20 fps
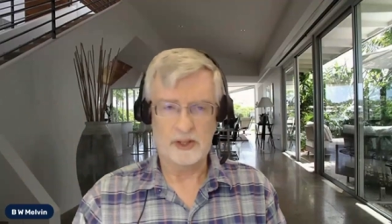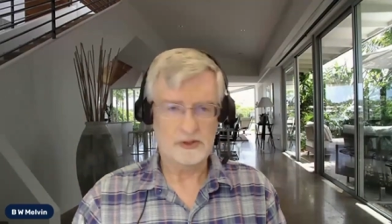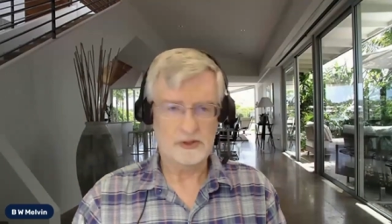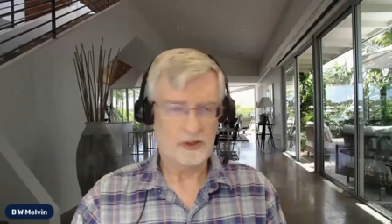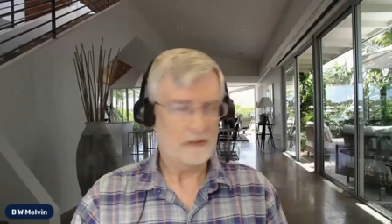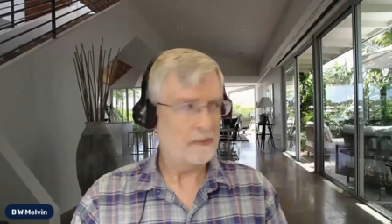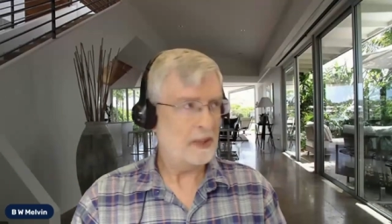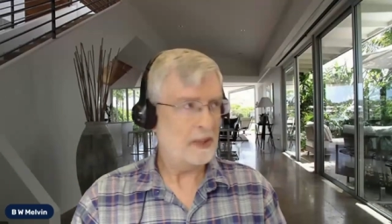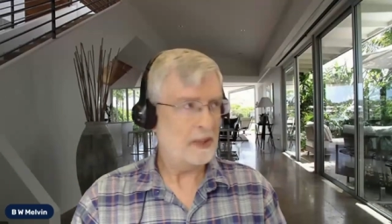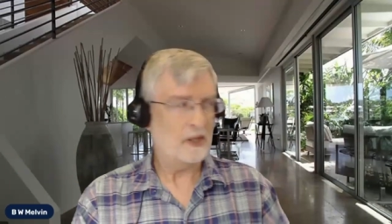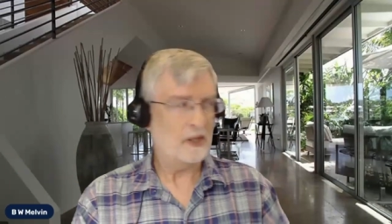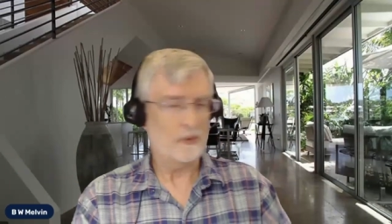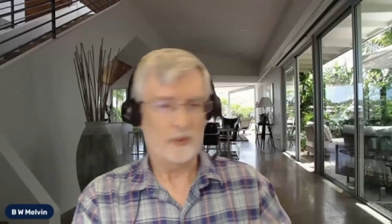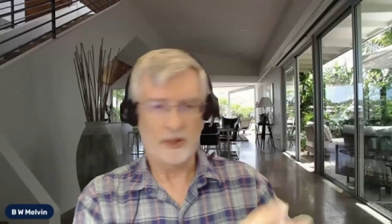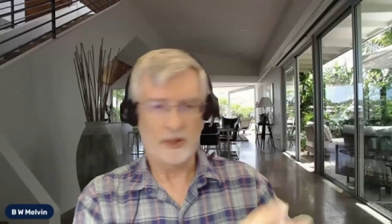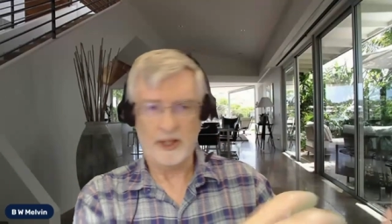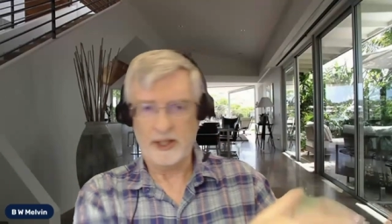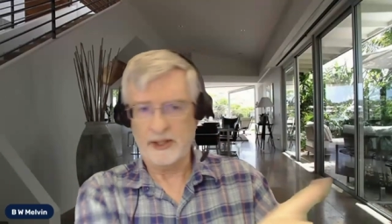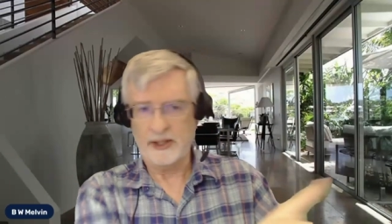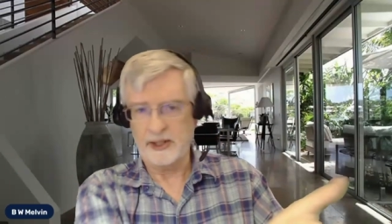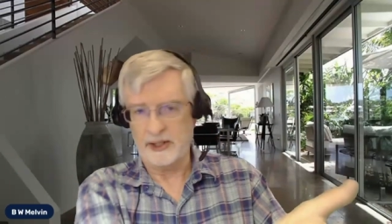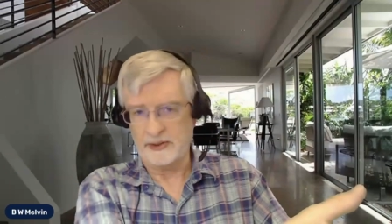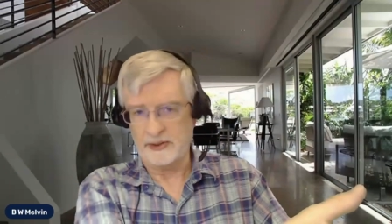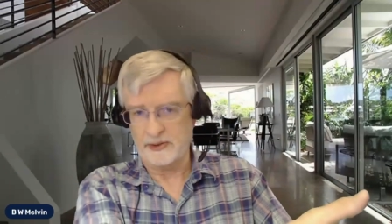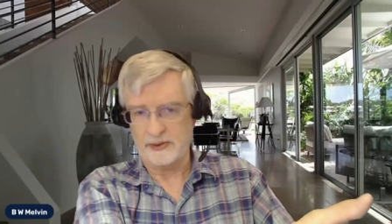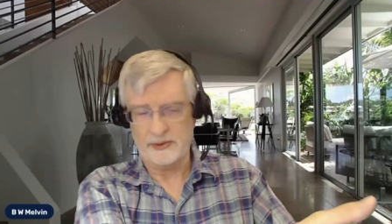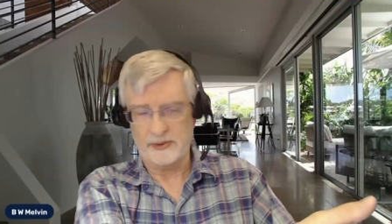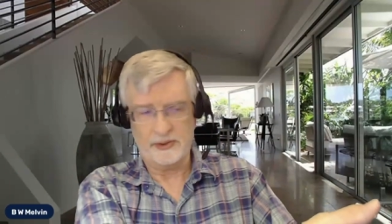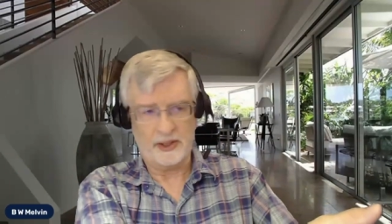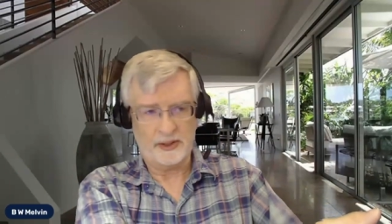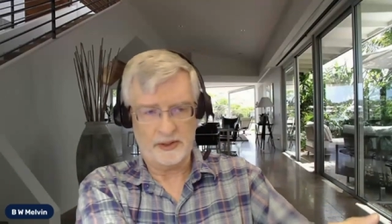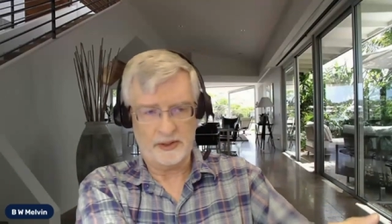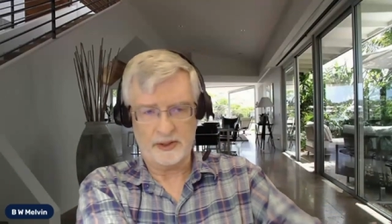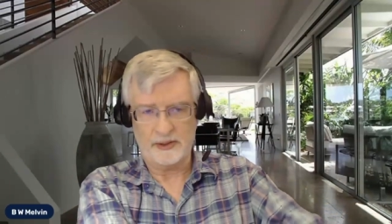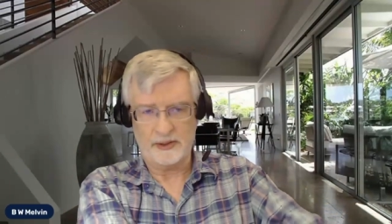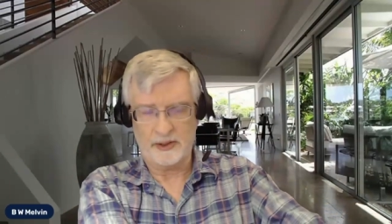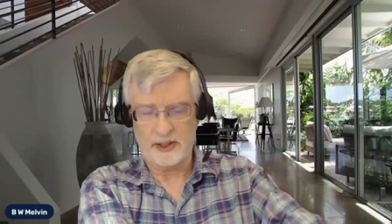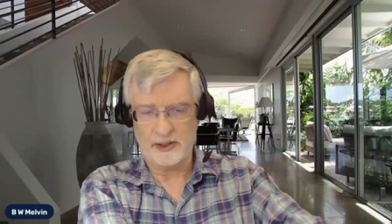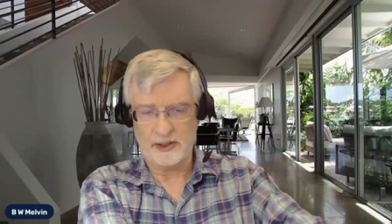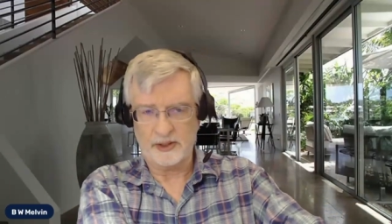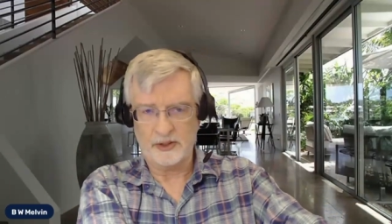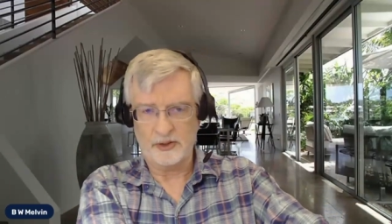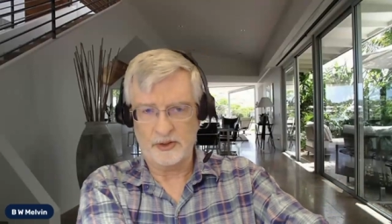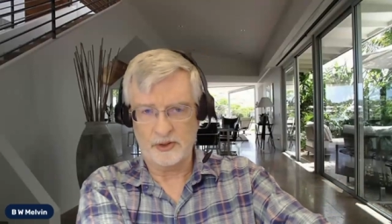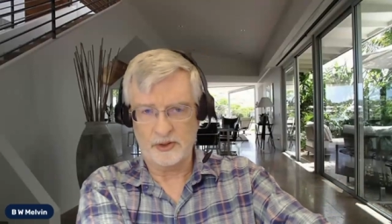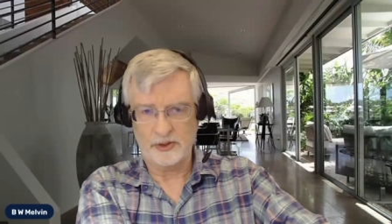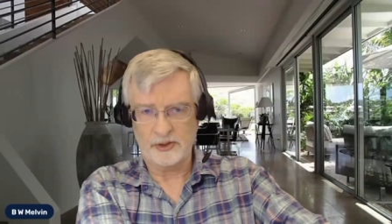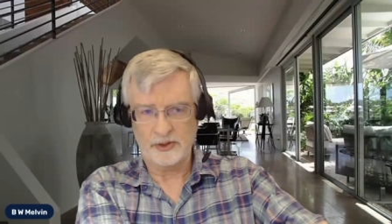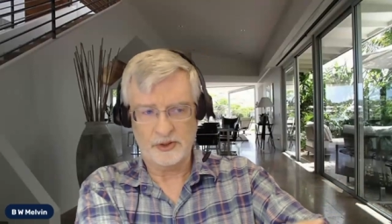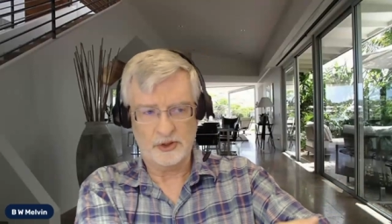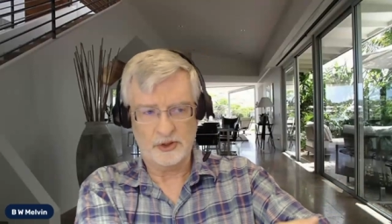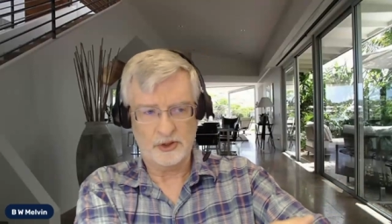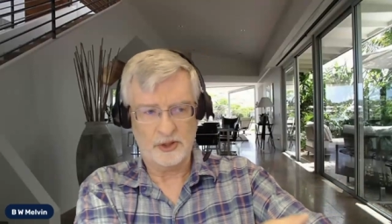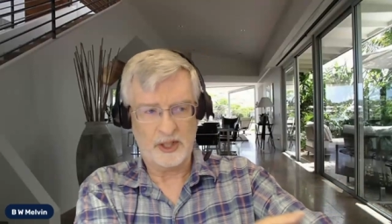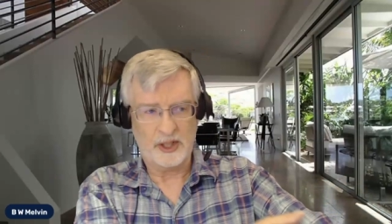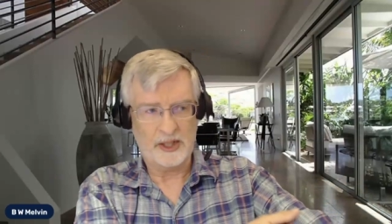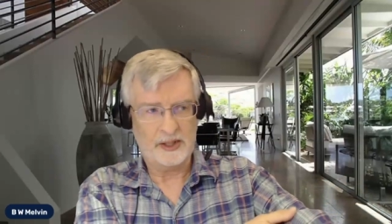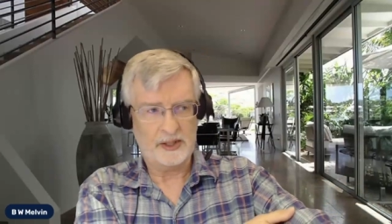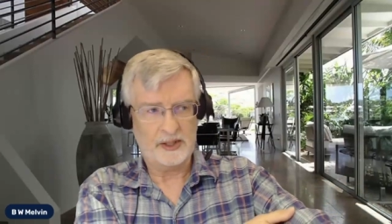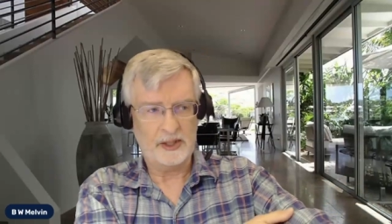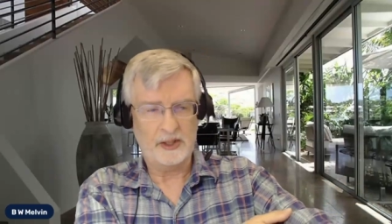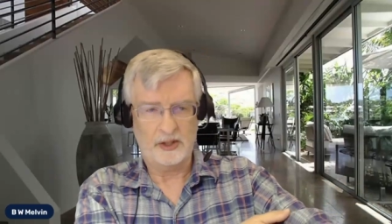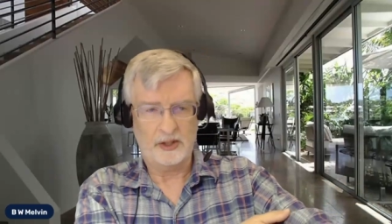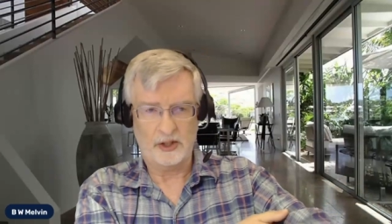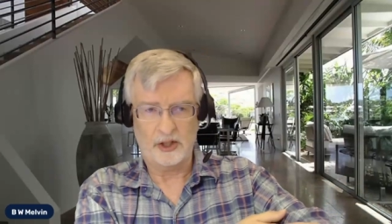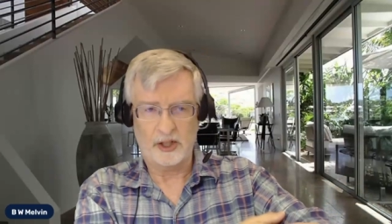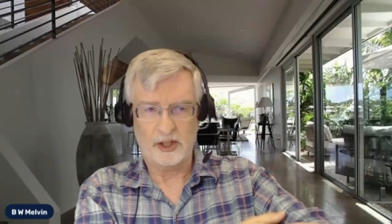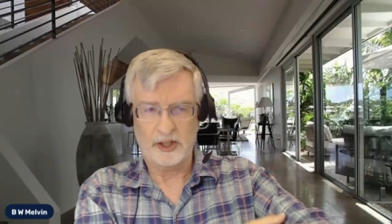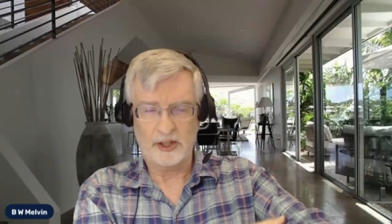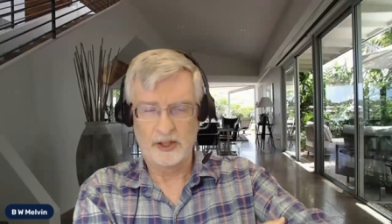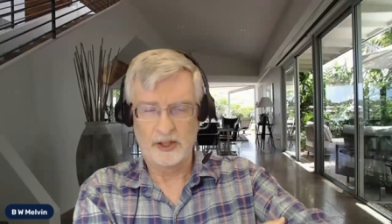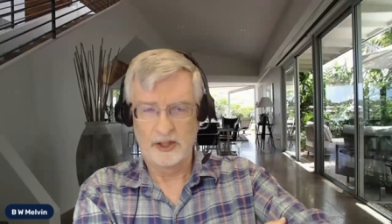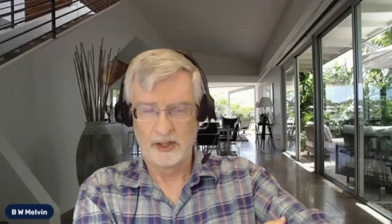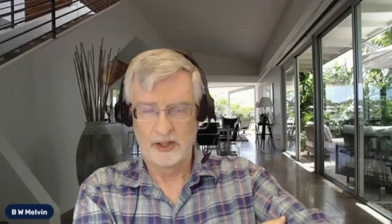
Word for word: So everybody can relate that to, that, that, that the 1930